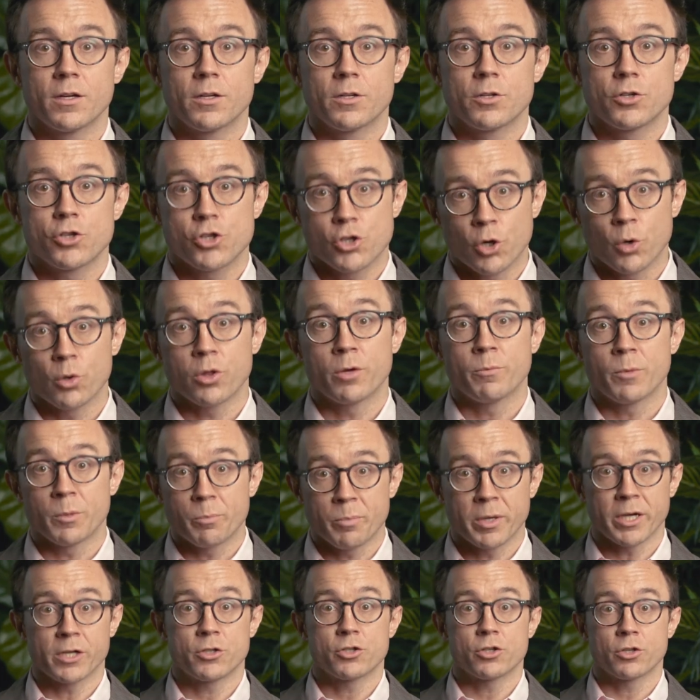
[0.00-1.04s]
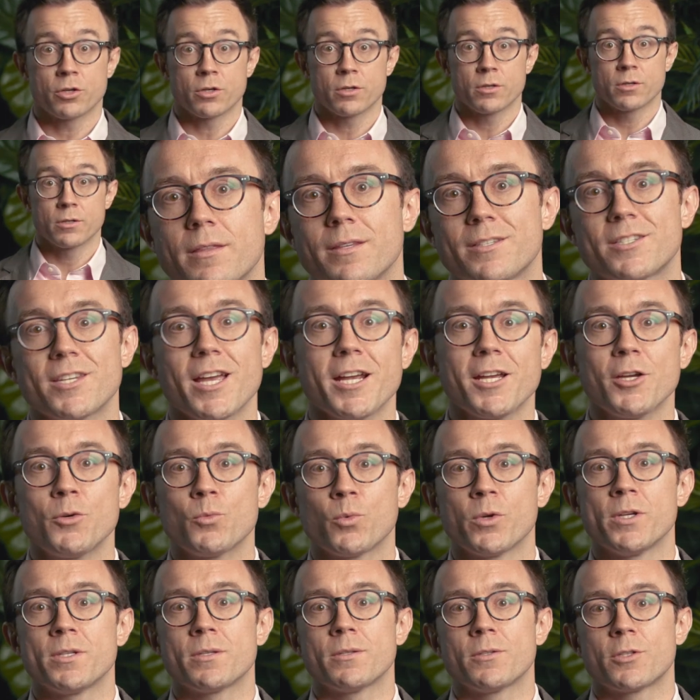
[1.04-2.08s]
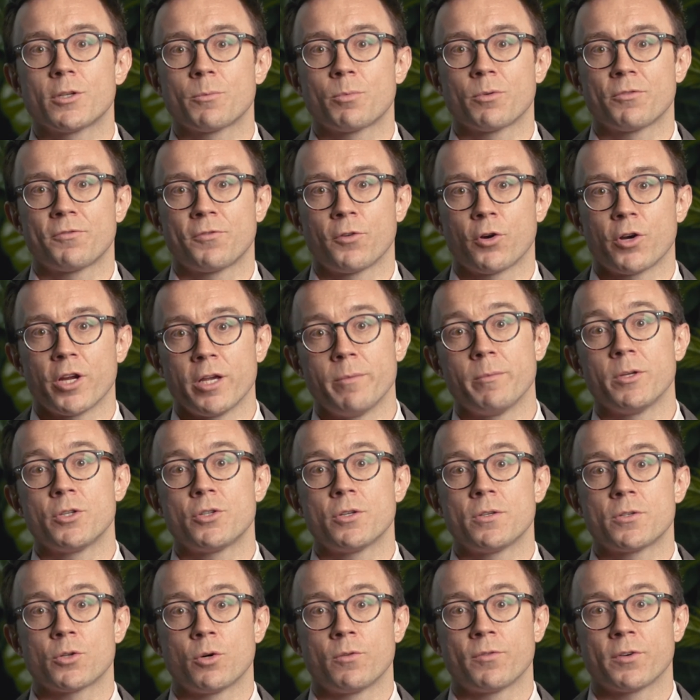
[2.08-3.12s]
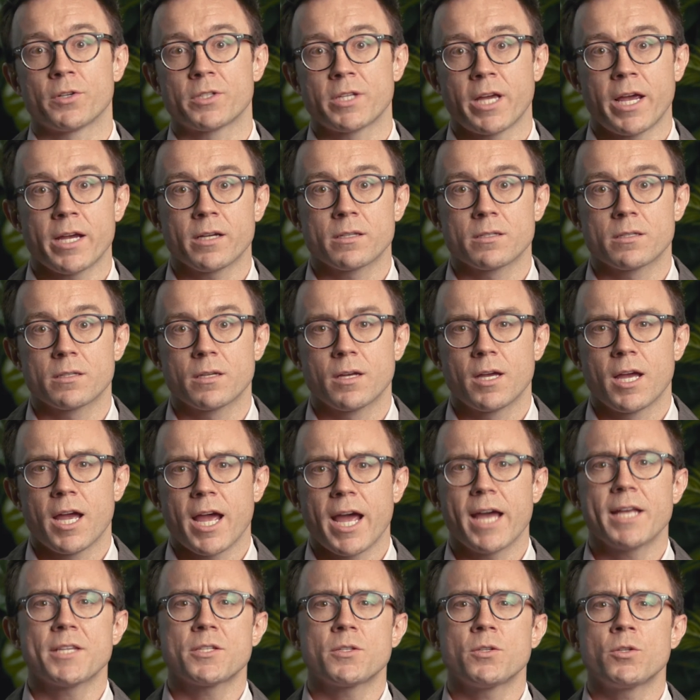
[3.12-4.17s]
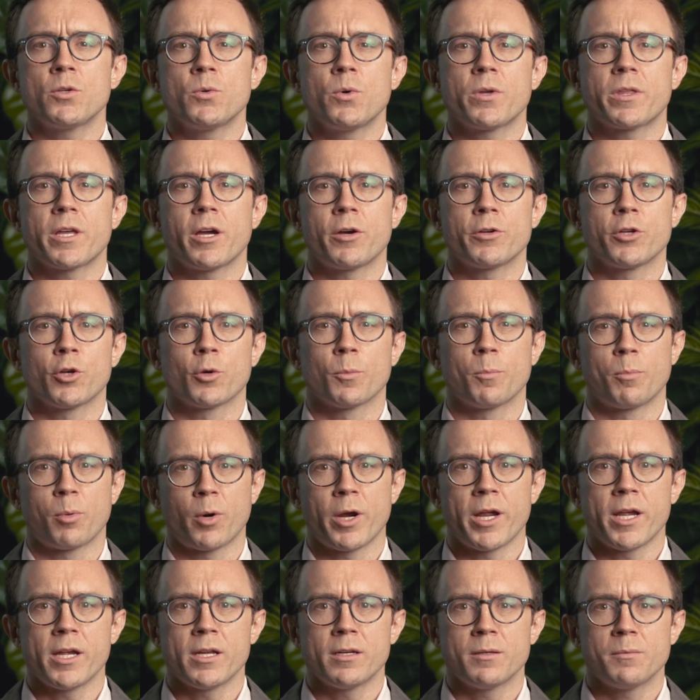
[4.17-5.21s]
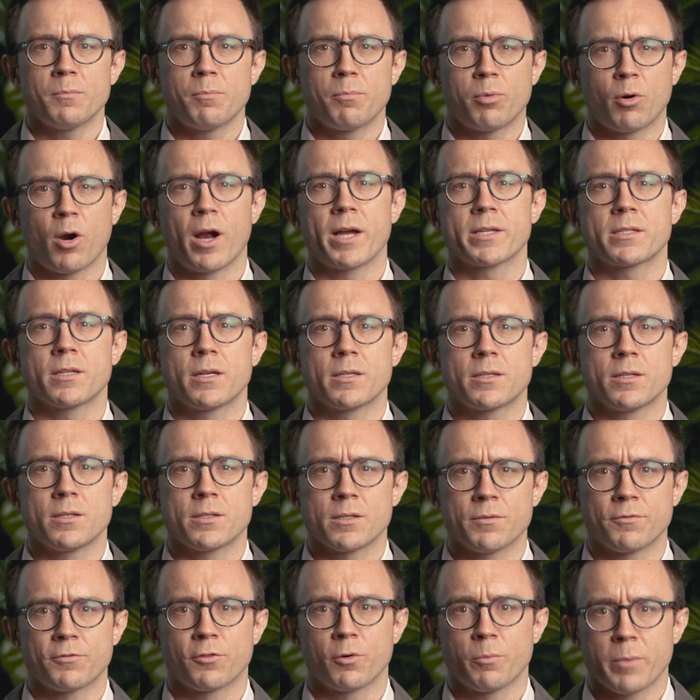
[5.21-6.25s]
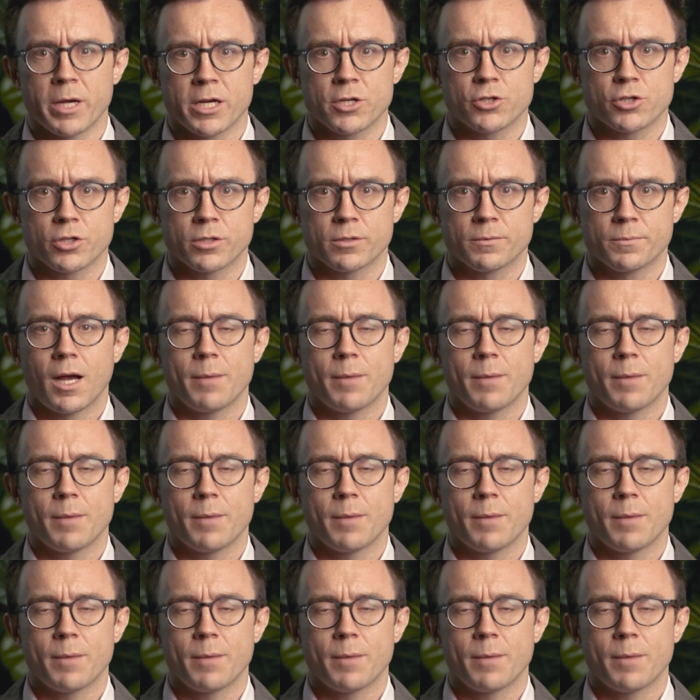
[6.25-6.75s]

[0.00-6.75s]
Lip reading: show them a picture. The second reason to prefer images over text has to do with how your brain processes information.